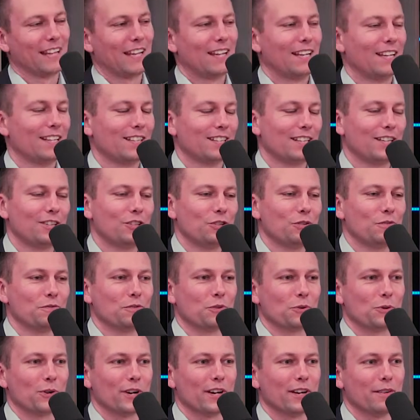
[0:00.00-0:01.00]
Thank you
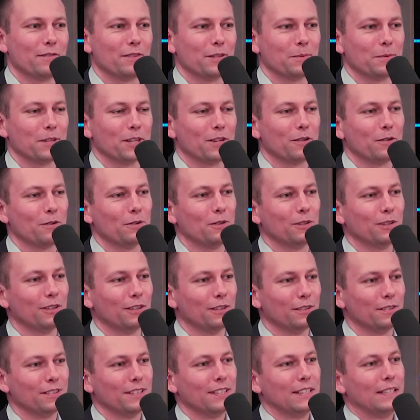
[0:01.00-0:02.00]
for having me,
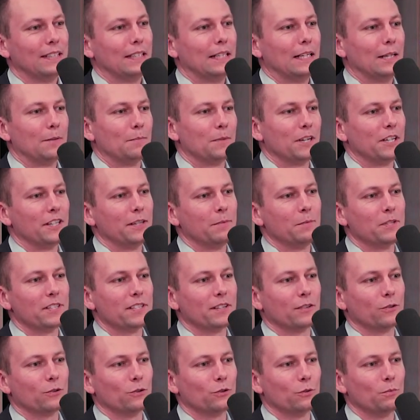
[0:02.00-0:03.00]
Hul. My name is
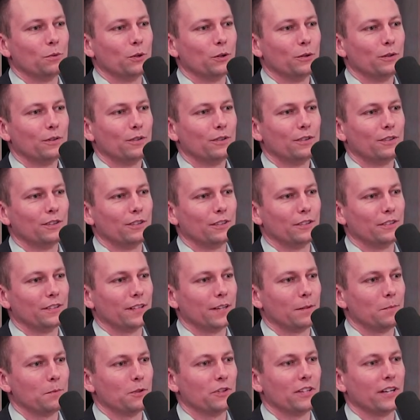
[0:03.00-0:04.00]
Arnaud de Brul and
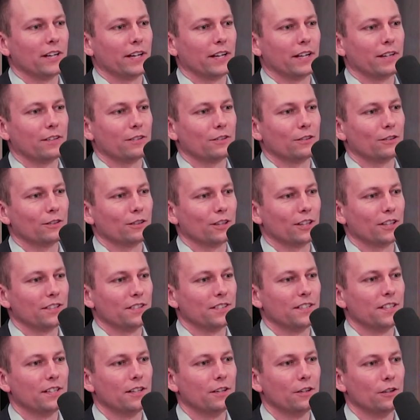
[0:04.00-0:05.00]
I'm a director at
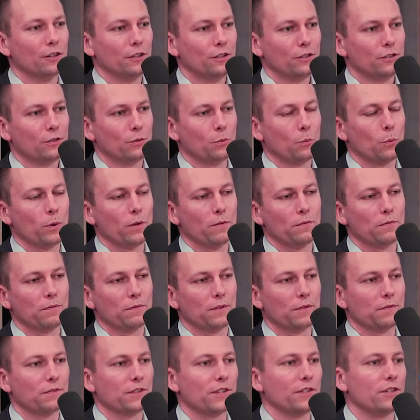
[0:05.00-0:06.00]
Deloitte with
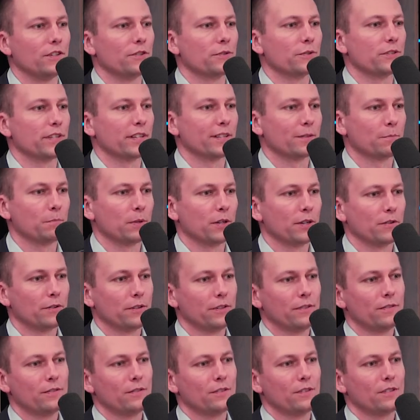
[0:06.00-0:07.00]
15 years
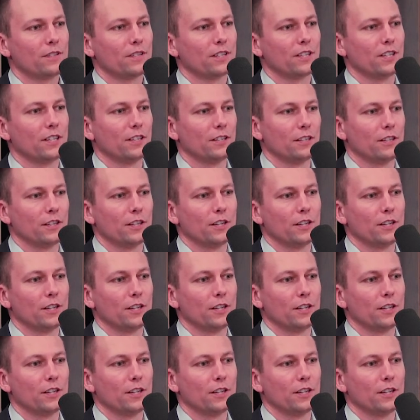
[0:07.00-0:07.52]
experience in